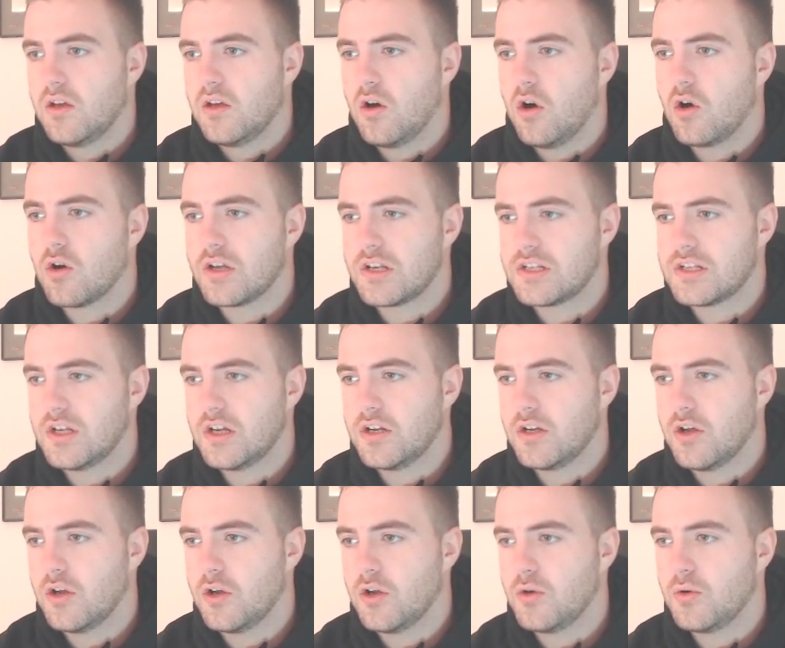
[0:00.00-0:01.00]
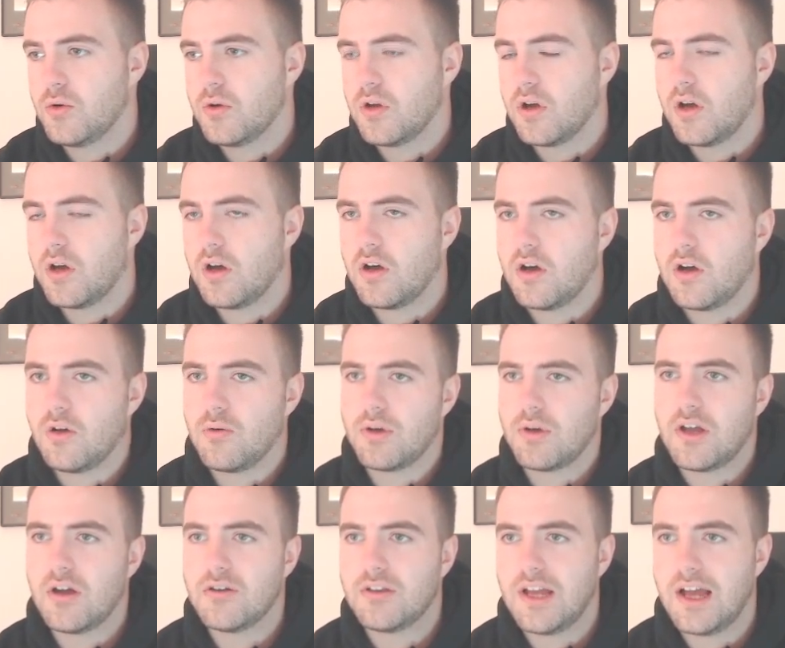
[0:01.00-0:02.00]
Augustin, who we
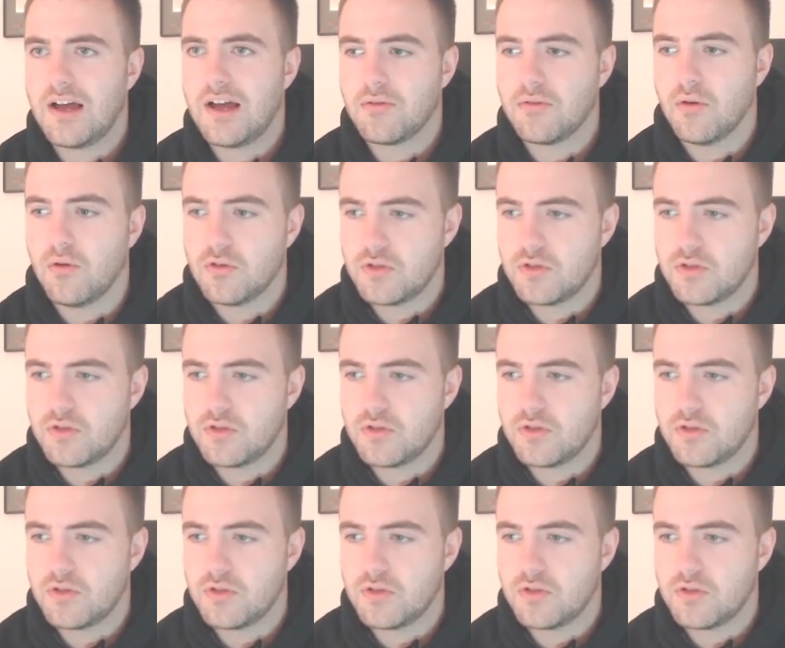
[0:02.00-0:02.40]
go down